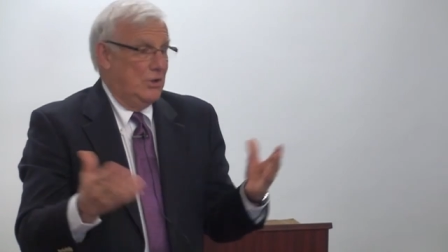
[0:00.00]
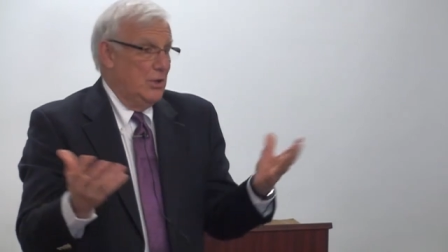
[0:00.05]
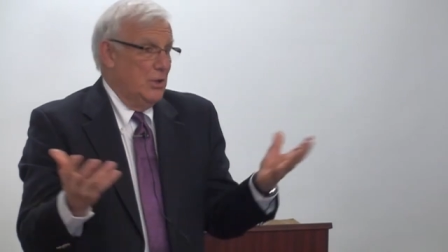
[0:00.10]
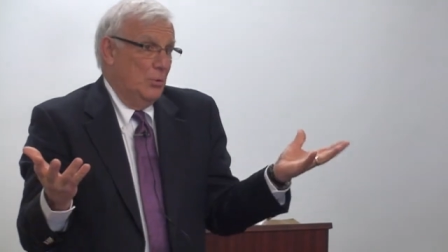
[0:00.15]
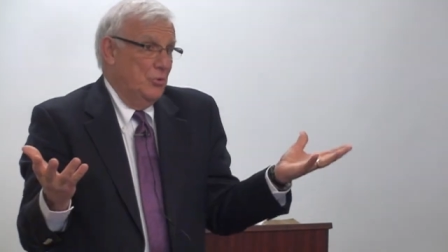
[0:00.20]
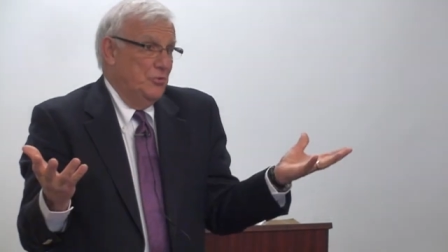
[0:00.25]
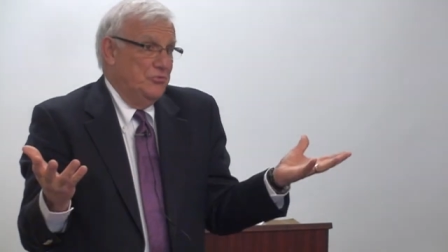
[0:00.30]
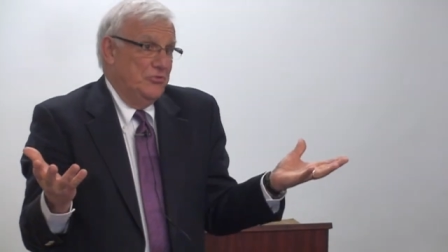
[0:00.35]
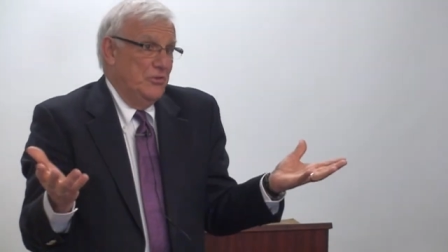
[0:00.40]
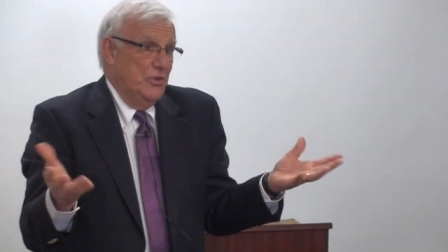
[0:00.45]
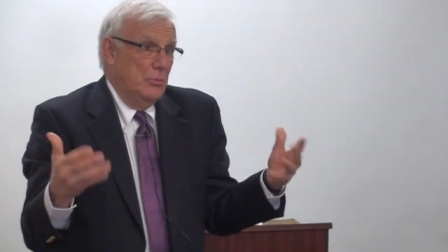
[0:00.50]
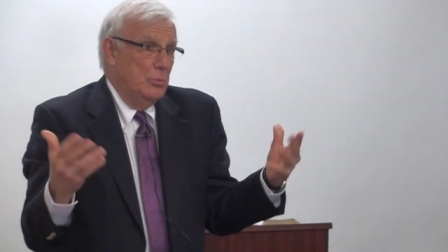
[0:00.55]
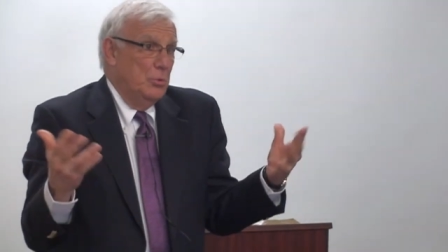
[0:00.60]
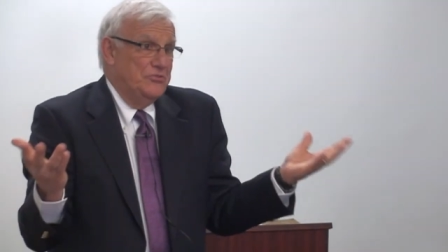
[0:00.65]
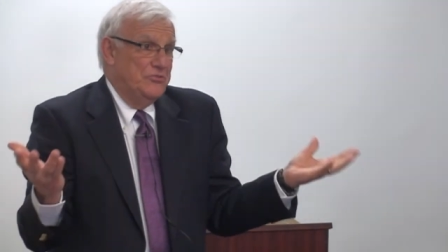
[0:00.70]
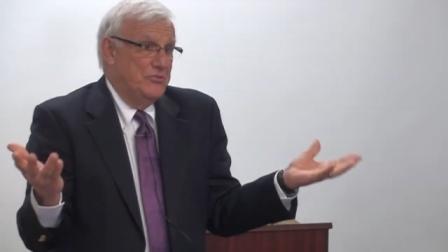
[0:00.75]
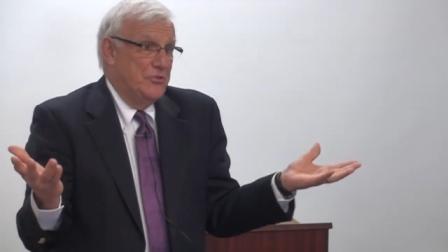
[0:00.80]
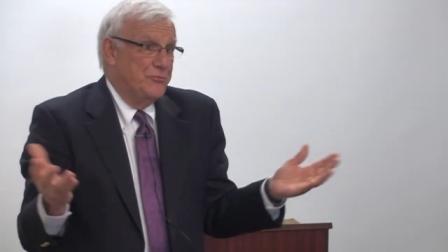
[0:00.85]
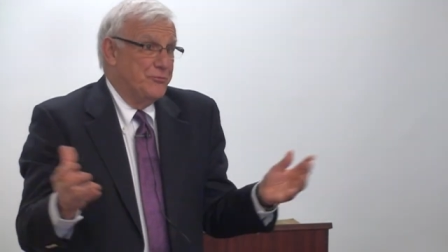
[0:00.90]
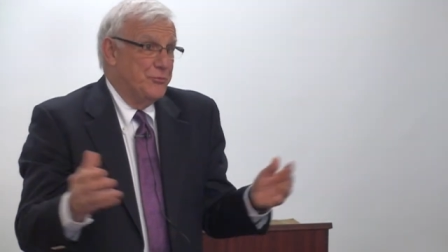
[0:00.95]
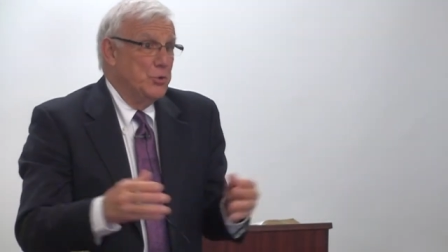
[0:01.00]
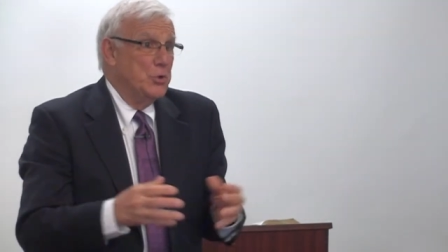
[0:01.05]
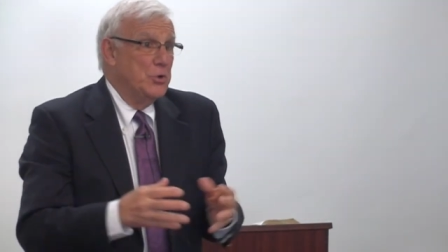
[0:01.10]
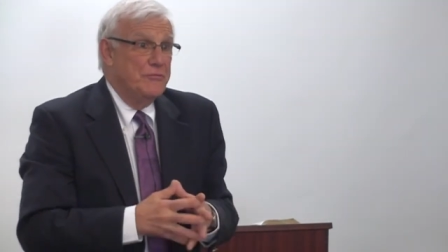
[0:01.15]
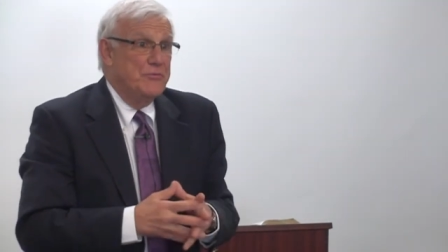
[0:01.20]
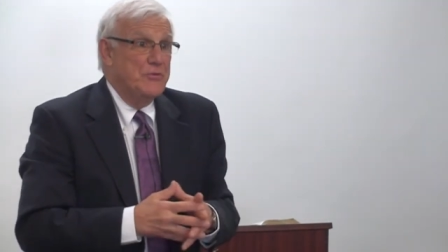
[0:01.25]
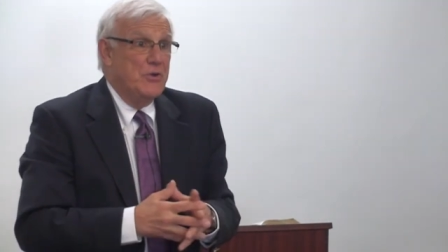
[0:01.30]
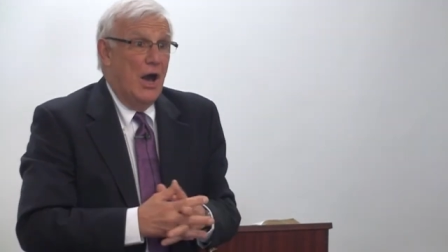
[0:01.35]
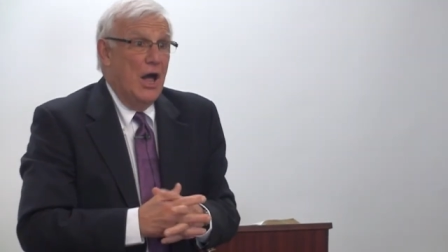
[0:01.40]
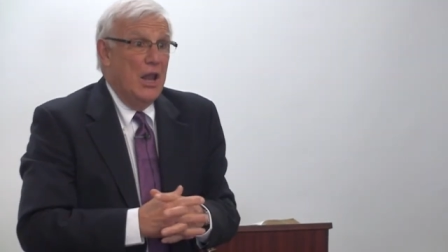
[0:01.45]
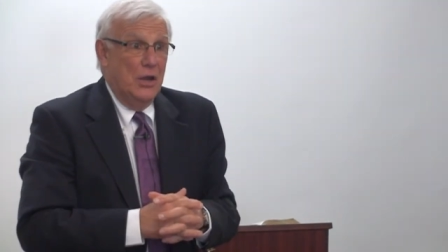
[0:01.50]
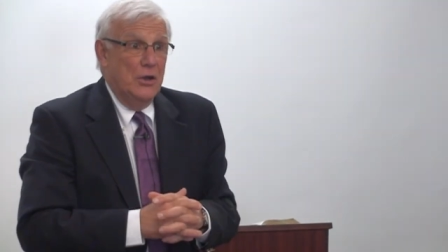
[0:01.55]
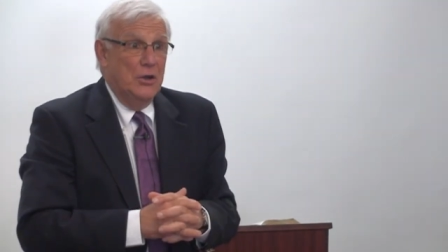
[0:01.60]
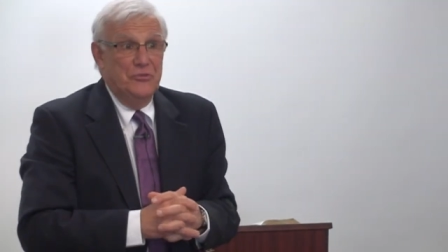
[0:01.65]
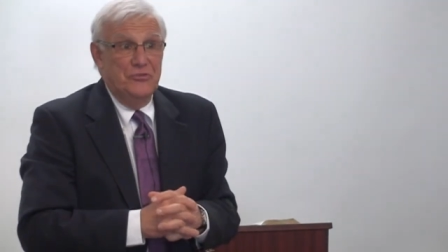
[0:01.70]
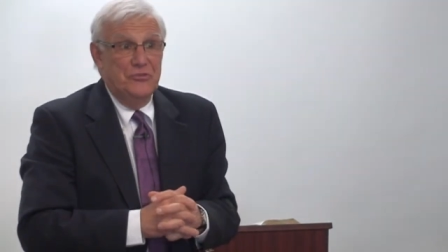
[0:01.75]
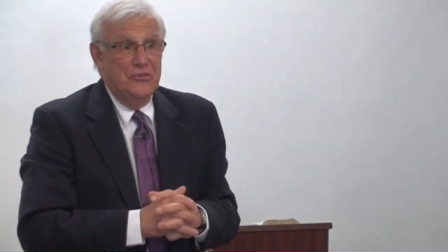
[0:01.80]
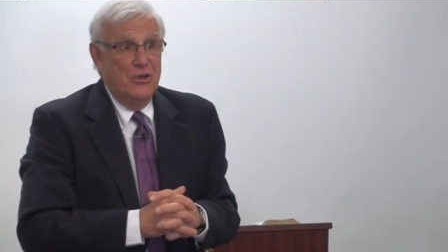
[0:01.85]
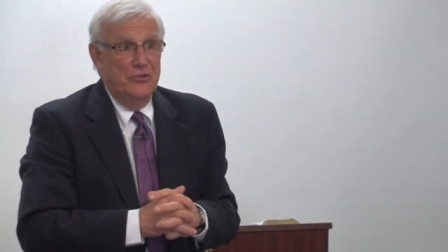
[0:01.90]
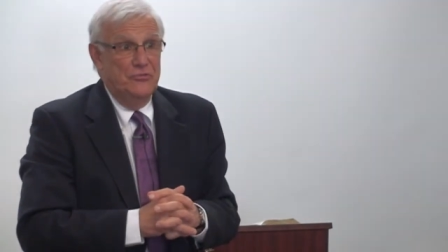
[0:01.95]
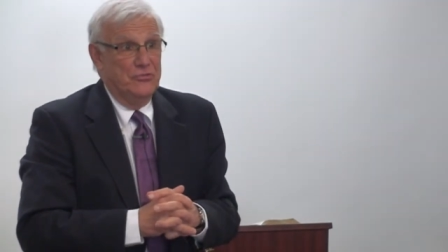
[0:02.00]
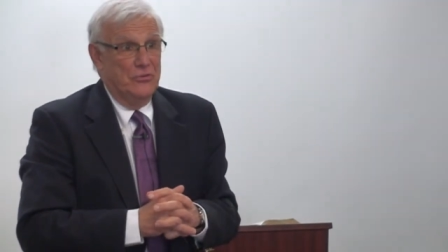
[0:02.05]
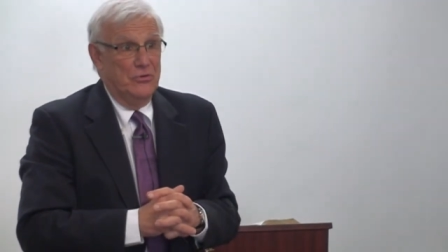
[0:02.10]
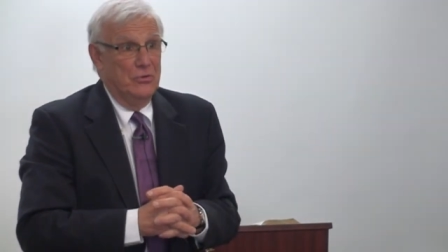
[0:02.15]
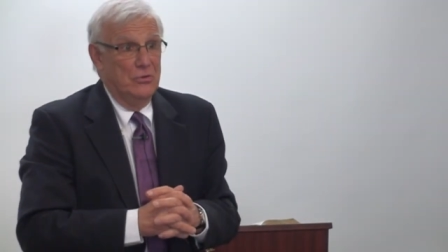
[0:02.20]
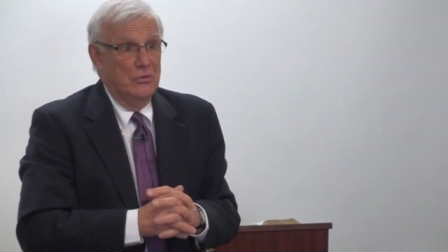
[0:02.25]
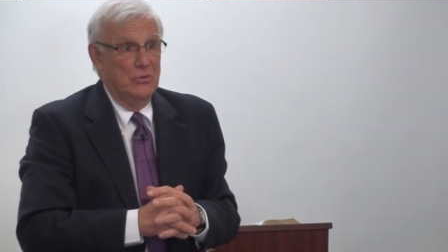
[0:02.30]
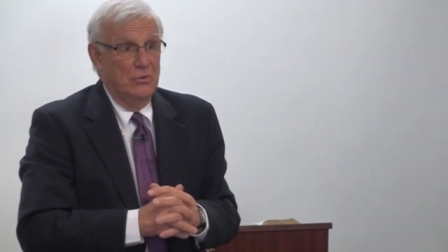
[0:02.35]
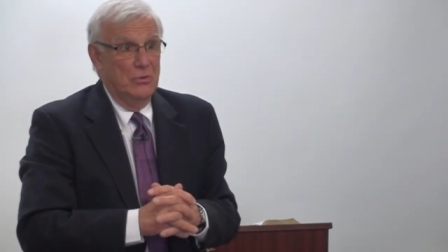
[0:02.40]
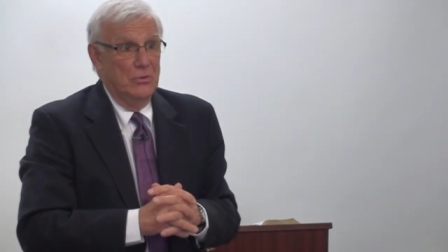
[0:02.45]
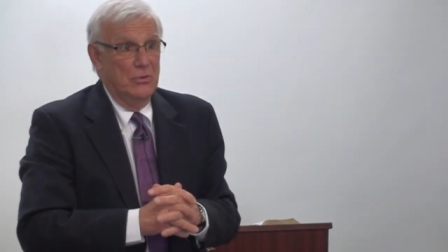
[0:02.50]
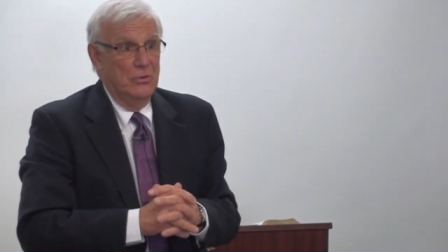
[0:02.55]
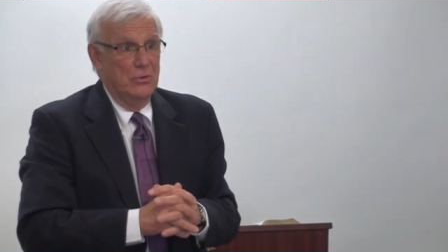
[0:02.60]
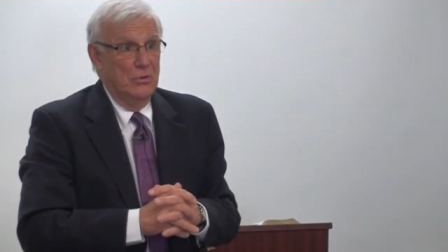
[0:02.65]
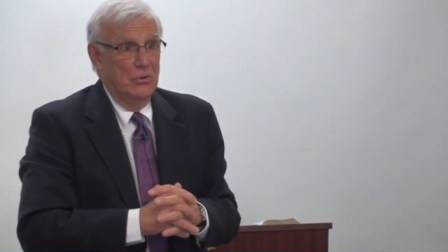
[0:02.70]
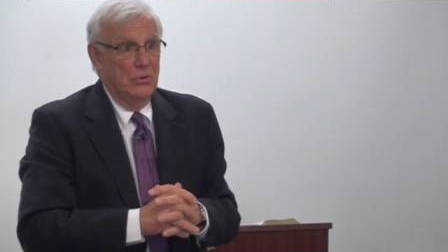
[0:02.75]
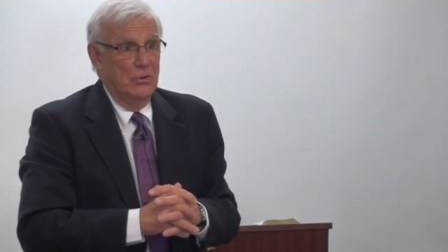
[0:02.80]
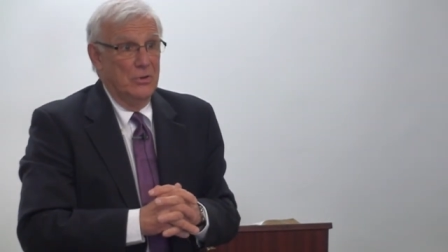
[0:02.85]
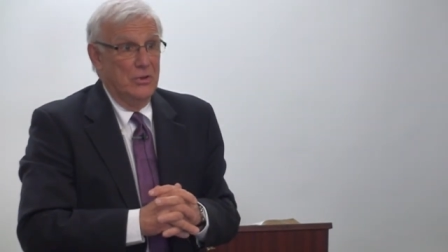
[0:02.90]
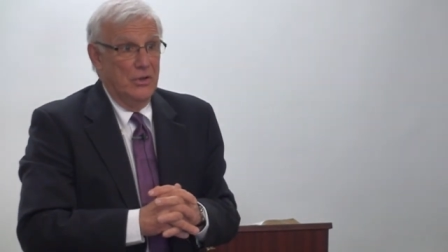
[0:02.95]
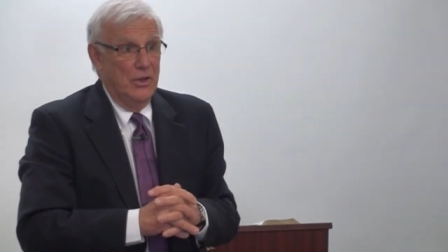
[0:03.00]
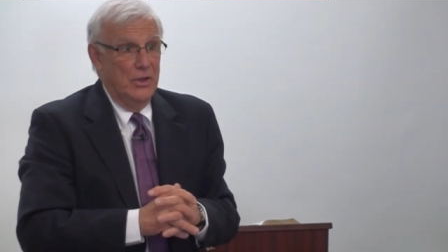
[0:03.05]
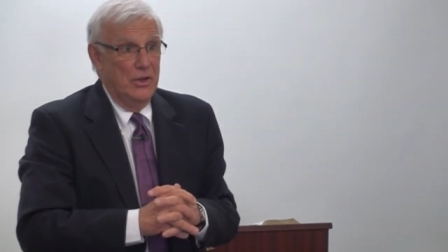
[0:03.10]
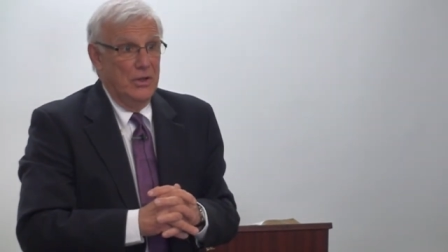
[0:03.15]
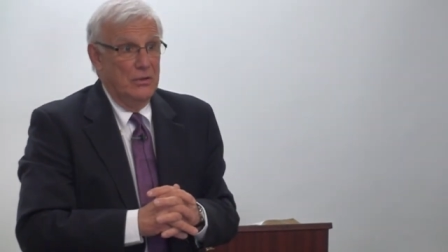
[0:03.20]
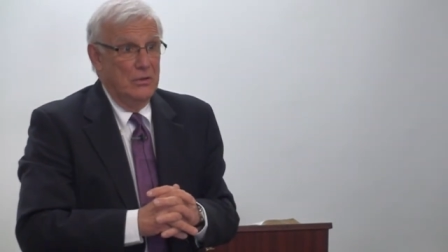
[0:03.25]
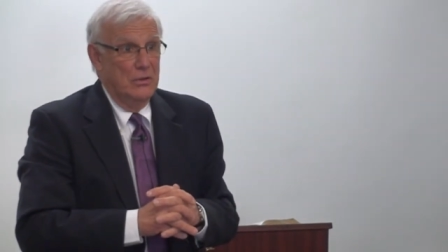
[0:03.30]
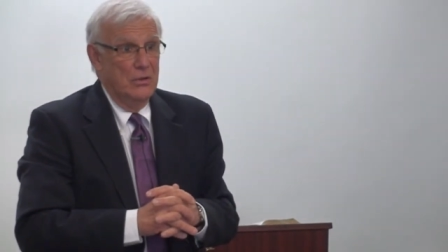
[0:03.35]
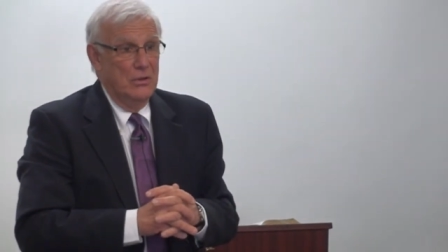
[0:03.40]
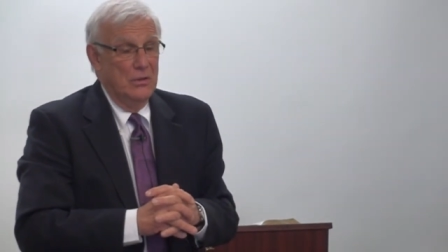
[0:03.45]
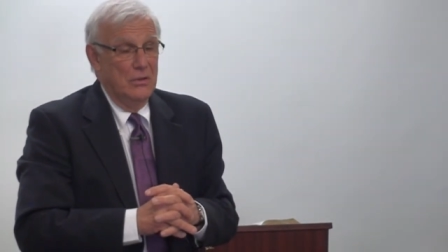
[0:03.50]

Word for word: It was, it was the fruit of colonization. Okay?